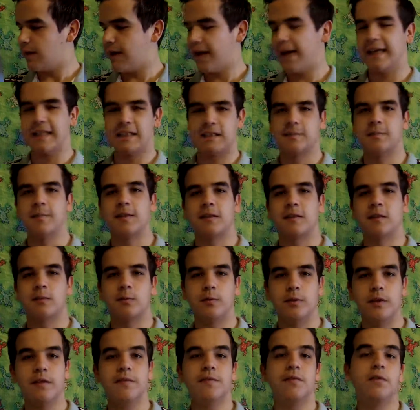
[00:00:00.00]
aspects
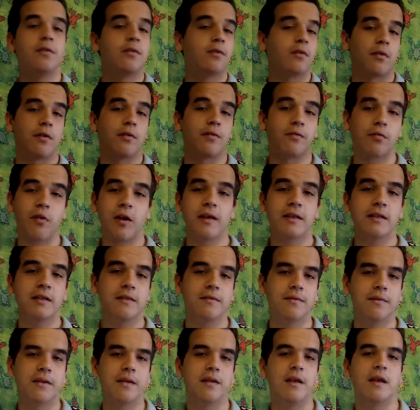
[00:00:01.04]
will give you the
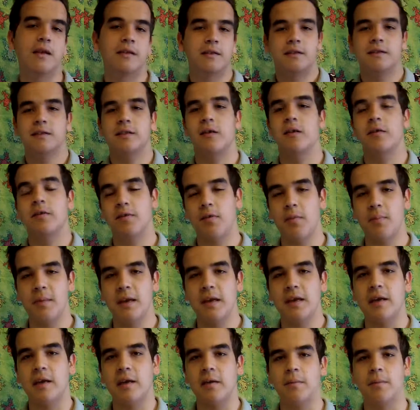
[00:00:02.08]
refractive index of a
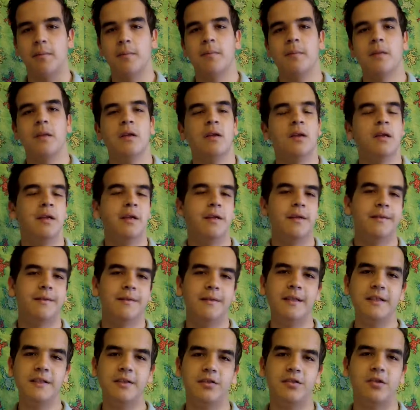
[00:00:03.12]
medium.
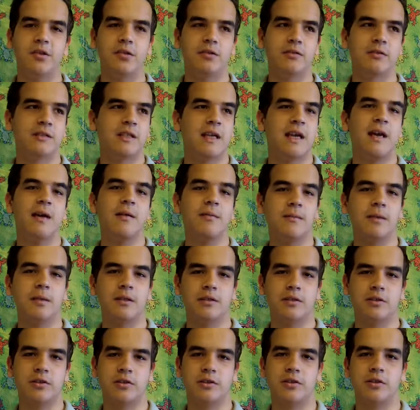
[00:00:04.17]
This shows how
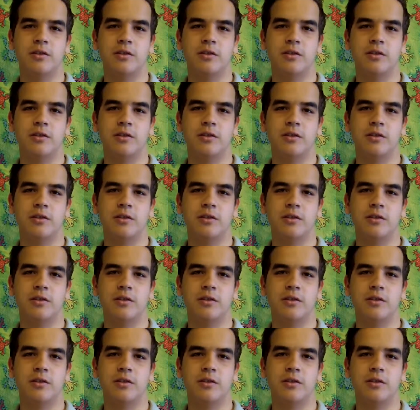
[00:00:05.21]
much